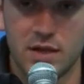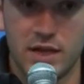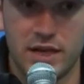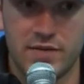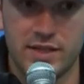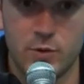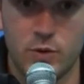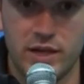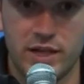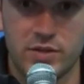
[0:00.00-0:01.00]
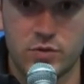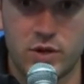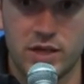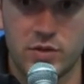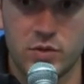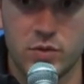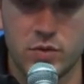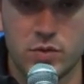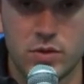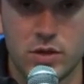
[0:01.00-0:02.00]
in everything we need to try
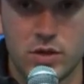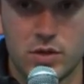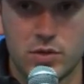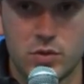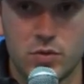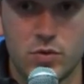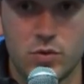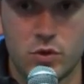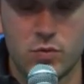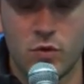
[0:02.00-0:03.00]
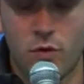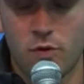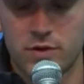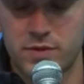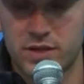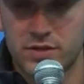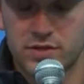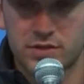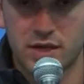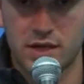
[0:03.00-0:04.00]
to move forward,
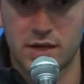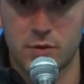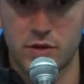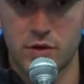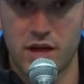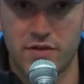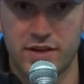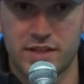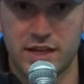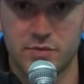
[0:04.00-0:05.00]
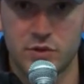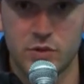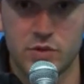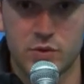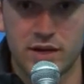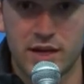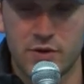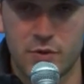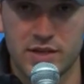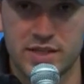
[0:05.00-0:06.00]
because we don't have any time to lose right
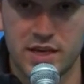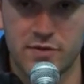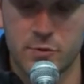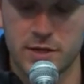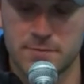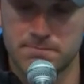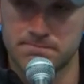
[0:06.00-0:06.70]
now racing every weekend.